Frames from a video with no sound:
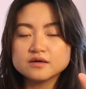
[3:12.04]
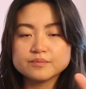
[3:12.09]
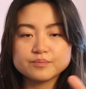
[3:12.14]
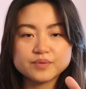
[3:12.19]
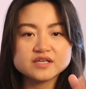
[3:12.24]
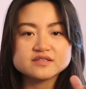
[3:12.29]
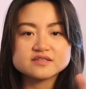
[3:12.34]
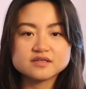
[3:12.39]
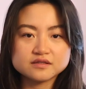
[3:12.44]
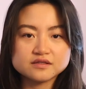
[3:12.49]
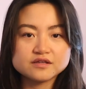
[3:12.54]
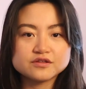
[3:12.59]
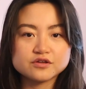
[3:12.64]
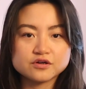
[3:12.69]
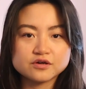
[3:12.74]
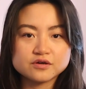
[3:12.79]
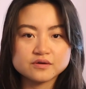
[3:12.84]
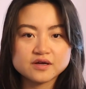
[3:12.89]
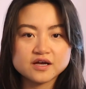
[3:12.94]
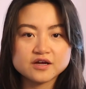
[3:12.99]
basically
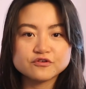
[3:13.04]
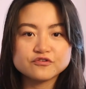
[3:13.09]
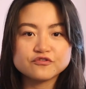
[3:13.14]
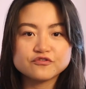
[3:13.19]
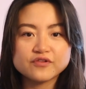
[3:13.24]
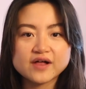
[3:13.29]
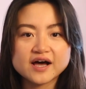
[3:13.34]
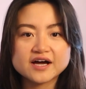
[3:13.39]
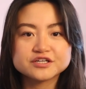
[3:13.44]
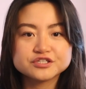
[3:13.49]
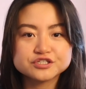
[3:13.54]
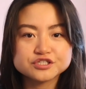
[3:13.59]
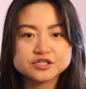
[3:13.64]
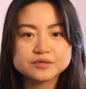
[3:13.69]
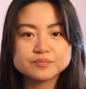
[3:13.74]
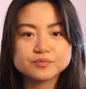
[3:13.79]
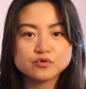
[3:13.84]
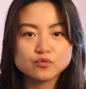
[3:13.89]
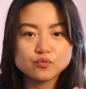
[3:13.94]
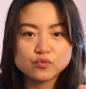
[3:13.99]
their kind of
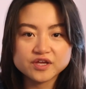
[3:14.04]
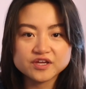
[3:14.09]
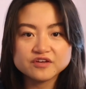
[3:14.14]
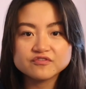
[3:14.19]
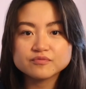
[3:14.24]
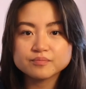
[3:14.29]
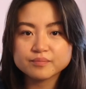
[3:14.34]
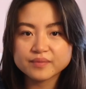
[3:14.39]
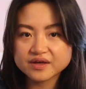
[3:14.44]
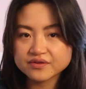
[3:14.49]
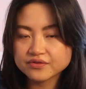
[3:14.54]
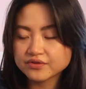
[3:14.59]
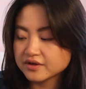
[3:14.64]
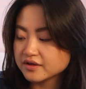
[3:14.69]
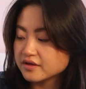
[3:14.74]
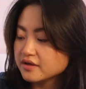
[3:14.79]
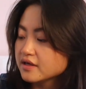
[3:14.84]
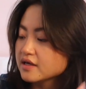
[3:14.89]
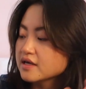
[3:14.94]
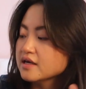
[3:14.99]
flagship weave
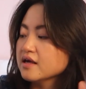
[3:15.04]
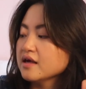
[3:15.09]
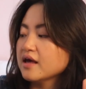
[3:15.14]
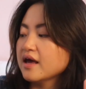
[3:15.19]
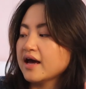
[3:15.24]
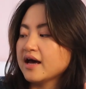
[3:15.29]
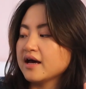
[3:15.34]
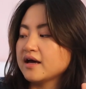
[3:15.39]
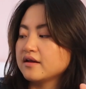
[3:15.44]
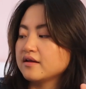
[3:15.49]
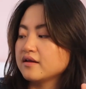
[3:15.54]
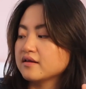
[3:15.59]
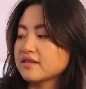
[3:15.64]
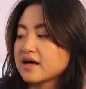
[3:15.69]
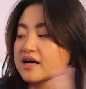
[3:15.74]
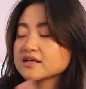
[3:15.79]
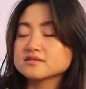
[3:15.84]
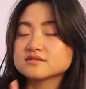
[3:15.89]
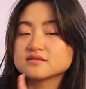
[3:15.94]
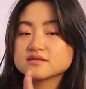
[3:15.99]
method, and
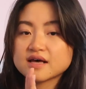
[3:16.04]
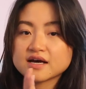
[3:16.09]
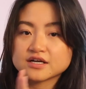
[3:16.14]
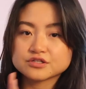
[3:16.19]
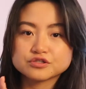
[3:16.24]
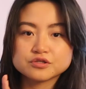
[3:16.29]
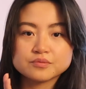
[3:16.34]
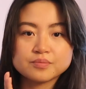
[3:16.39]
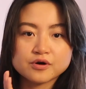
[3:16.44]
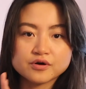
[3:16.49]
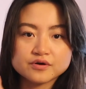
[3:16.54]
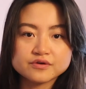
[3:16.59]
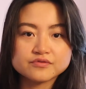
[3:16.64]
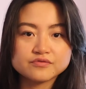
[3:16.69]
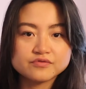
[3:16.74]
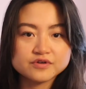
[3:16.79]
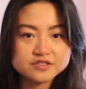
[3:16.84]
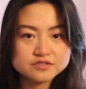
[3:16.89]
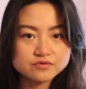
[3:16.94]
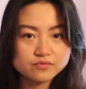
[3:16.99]
that's actually part of the
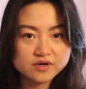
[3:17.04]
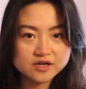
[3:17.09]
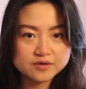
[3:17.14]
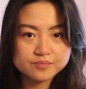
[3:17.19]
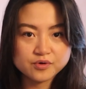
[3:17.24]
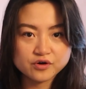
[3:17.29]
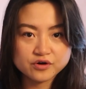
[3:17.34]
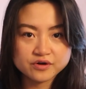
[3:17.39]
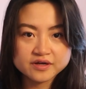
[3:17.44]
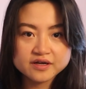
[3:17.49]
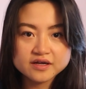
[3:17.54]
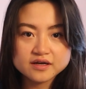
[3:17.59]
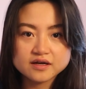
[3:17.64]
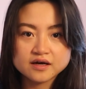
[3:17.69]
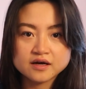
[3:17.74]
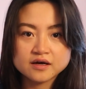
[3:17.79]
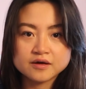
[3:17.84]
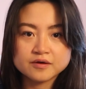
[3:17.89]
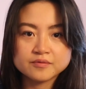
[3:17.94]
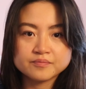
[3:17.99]
reason why I bought it,
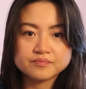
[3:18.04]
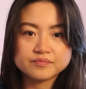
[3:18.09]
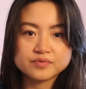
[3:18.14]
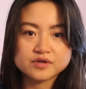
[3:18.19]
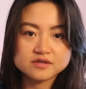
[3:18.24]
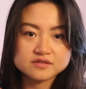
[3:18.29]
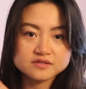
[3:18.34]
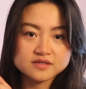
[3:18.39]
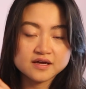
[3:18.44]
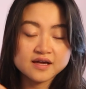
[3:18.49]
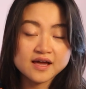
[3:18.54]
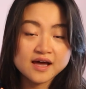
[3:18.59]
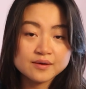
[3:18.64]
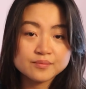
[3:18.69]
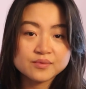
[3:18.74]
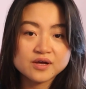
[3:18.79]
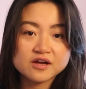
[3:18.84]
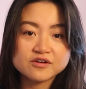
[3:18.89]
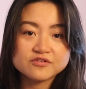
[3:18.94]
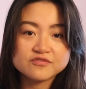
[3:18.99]
because I
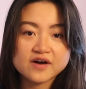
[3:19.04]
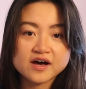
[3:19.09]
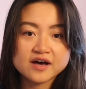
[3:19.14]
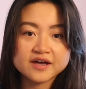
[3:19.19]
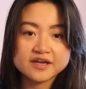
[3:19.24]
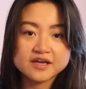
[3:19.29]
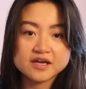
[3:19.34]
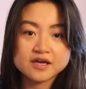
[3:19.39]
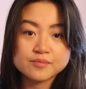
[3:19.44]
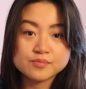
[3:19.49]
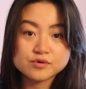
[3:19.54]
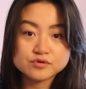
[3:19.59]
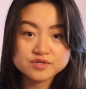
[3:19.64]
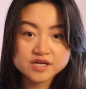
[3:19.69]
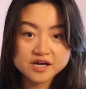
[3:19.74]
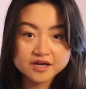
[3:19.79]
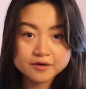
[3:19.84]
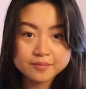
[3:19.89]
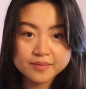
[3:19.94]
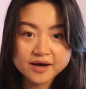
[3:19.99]
am kind of eyeing a
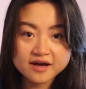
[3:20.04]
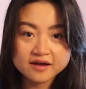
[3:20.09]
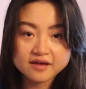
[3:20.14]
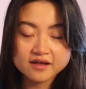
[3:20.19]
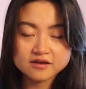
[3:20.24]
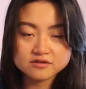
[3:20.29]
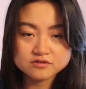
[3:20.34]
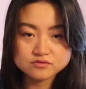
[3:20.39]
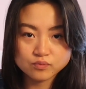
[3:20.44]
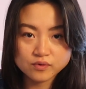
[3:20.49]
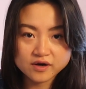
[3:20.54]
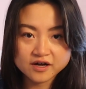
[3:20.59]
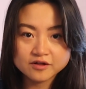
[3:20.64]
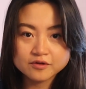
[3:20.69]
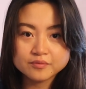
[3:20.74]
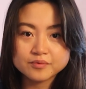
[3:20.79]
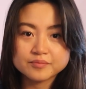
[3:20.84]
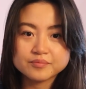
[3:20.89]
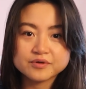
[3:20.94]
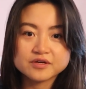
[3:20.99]
Bottega bag as
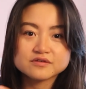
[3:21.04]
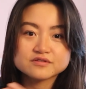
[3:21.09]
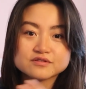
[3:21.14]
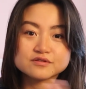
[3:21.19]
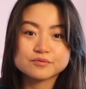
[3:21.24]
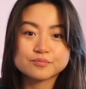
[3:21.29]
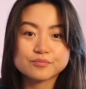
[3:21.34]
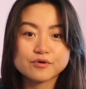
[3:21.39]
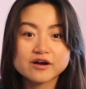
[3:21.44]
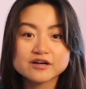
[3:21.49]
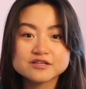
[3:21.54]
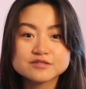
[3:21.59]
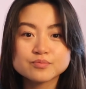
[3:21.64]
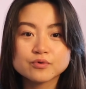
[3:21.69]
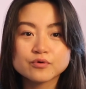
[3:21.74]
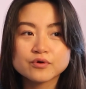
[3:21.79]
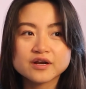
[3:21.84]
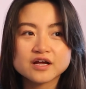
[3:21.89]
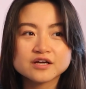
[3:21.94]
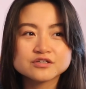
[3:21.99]
well, but because of the price
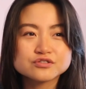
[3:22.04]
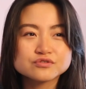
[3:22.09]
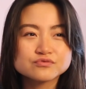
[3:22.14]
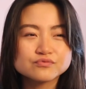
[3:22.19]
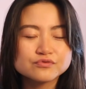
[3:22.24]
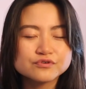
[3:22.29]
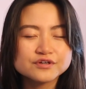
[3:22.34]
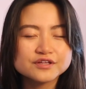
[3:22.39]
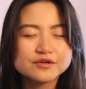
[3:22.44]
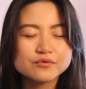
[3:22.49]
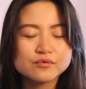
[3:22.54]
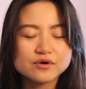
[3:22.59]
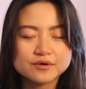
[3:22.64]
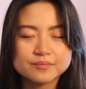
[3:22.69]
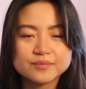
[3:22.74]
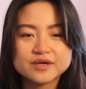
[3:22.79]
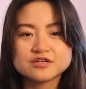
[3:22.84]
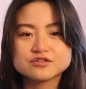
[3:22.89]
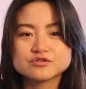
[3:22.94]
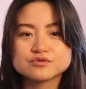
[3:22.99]
point, I just really want to
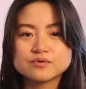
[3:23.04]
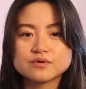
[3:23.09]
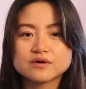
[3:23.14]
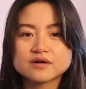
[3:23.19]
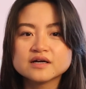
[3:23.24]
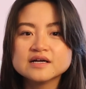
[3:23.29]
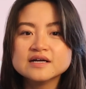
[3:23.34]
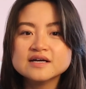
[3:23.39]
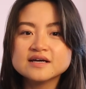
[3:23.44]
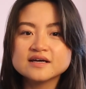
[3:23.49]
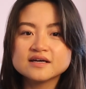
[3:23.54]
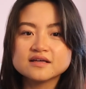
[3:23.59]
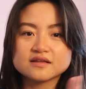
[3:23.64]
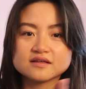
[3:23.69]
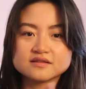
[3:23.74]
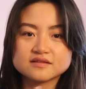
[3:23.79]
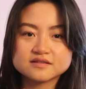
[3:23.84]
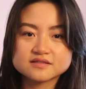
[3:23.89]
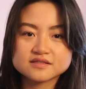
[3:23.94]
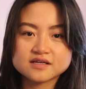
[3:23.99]
make sure
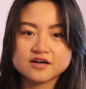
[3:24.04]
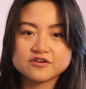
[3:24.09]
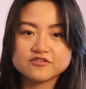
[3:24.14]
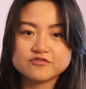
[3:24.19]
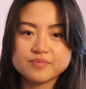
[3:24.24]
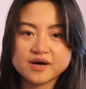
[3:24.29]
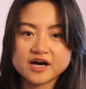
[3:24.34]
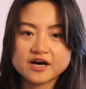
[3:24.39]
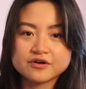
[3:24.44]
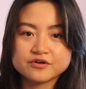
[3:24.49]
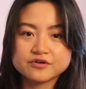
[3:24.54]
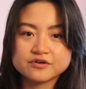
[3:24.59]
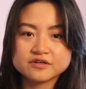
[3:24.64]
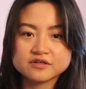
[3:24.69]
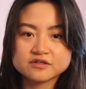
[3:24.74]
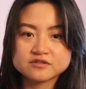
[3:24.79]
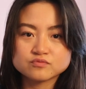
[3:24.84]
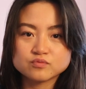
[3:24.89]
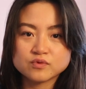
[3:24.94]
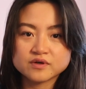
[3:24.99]
that this kind of pattern
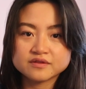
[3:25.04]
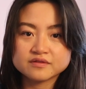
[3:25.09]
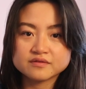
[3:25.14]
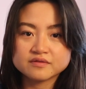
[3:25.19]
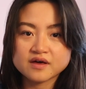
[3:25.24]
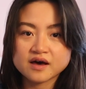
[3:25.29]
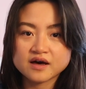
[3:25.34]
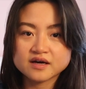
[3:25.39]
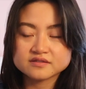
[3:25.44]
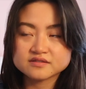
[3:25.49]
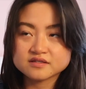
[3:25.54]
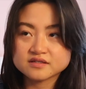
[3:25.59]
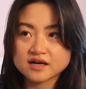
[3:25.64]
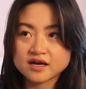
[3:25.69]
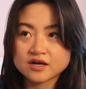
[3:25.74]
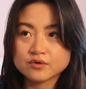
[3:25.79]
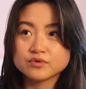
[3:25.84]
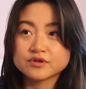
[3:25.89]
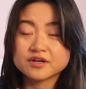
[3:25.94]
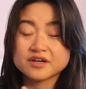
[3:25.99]
is one that
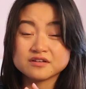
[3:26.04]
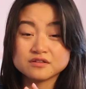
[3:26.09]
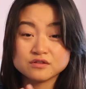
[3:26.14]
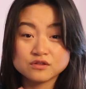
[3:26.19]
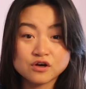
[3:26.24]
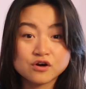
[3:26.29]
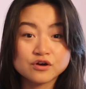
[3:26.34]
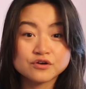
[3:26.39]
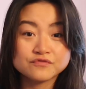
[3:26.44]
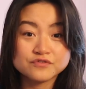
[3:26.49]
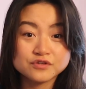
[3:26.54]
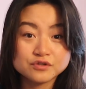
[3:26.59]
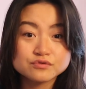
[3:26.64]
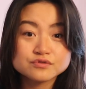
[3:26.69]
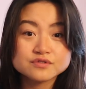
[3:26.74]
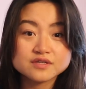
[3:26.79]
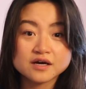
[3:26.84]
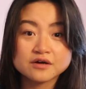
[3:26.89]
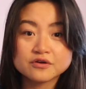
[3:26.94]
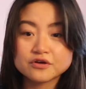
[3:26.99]
I will get a lot of
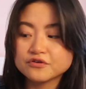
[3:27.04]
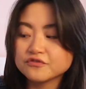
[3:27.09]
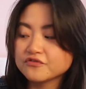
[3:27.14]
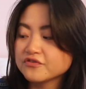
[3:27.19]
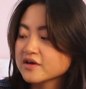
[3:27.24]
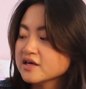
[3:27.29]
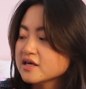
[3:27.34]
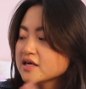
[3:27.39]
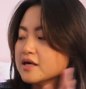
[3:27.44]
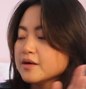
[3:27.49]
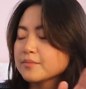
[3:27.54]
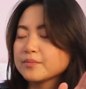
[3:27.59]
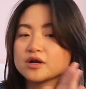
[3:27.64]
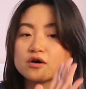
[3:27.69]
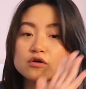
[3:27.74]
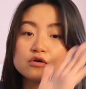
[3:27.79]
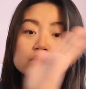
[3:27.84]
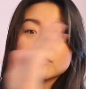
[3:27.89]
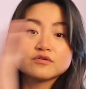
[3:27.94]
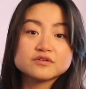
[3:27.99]
use out of, but
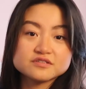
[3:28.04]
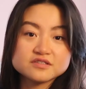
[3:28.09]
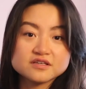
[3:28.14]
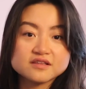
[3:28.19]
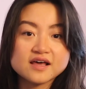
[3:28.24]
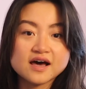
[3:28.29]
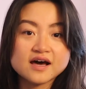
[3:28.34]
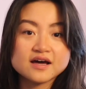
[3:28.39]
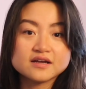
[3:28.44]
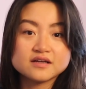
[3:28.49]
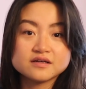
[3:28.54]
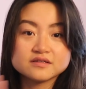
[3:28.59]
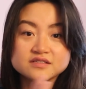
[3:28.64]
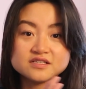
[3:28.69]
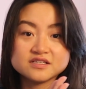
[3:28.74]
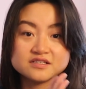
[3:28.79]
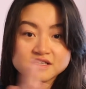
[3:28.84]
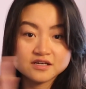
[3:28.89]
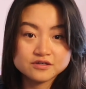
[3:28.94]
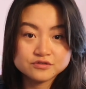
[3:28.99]
I'll go into that
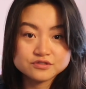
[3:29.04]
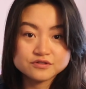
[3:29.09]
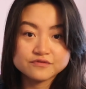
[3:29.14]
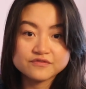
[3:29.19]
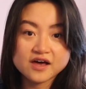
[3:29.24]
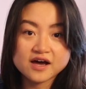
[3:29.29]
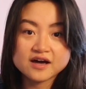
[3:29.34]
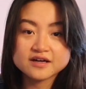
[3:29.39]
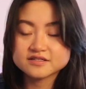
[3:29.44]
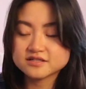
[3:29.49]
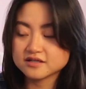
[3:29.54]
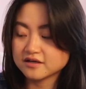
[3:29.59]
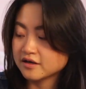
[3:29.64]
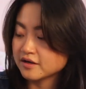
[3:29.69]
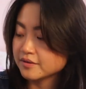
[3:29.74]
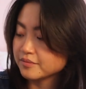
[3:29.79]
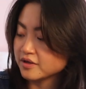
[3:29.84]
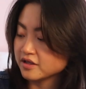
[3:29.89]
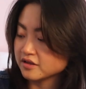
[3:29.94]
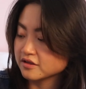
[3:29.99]
details of that
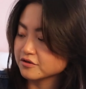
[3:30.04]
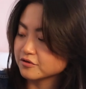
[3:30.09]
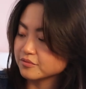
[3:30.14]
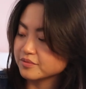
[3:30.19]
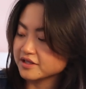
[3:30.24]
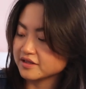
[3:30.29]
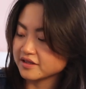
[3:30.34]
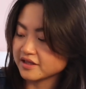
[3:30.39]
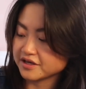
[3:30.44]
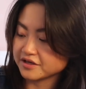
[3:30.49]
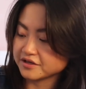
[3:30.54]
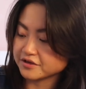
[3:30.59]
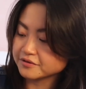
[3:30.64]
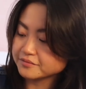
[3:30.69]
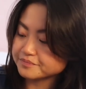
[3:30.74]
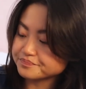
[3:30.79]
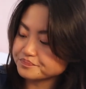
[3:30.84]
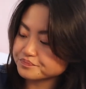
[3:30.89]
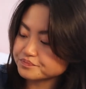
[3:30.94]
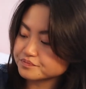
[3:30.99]
a little bit
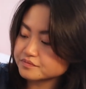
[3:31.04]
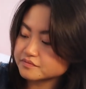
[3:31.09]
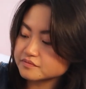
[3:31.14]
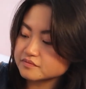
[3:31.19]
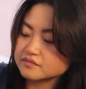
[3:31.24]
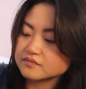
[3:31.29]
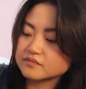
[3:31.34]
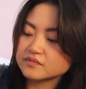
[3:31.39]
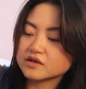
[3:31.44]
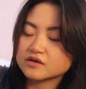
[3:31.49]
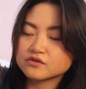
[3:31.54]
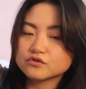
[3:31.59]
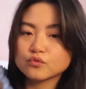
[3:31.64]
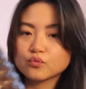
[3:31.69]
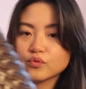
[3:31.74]
later. The